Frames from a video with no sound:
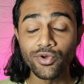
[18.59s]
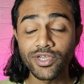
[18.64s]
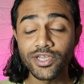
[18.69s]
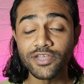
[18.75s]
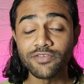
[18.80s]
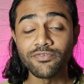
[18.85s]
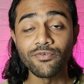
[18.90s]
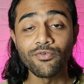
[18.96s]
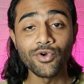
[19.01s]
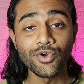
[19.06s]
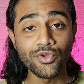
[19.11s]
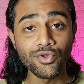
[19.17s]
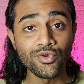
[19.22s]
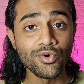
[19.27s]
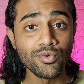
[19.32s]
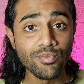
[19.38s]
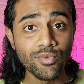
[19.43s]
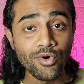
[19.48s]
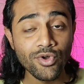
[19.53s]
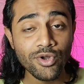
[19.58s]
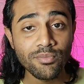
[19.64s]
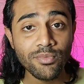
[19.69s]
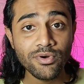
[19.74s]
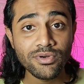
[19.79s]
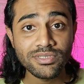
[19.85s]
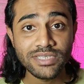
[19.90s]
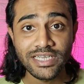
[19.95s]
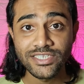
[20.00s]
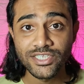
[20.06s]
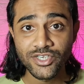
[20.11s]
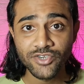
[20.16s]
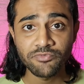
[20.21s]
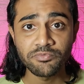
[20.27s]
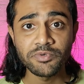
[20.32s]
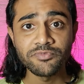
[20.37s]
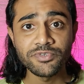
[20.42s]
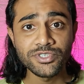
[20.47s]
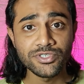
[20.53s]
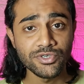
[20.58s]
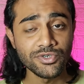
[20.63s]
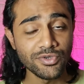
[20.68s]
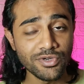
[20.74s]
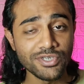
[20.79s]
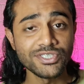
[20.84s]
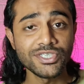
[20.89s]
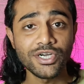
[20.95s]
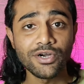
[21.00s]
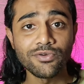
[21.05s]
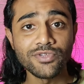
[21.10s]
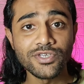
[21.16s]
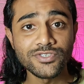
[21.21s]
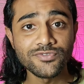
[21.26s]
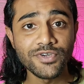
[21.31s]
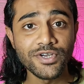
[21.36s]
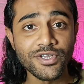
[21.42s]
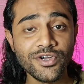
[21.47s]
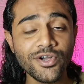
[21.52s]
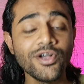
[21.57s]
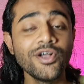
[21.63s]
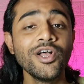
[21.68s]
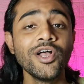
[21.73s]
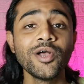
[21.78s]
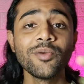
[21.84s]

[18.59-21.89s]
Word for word: Okay, if you want to know more about Agent of Mephisto, you can check out this video.